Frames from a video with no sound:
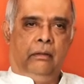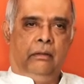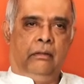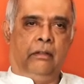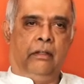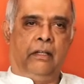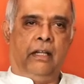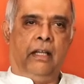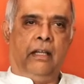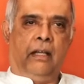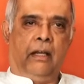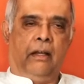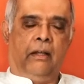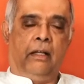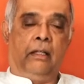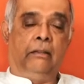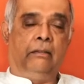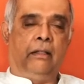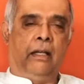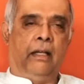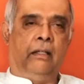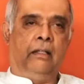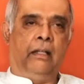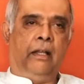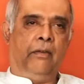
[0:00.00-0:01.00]
day
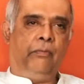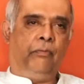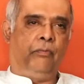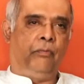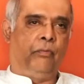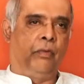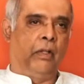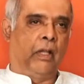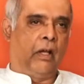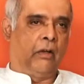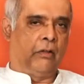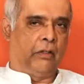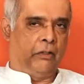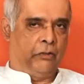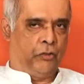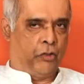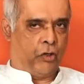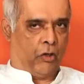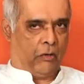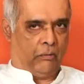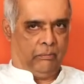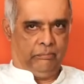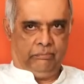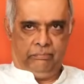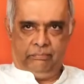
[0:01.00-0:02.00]
I left without a
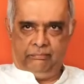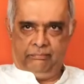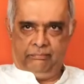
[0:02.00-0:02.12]
job.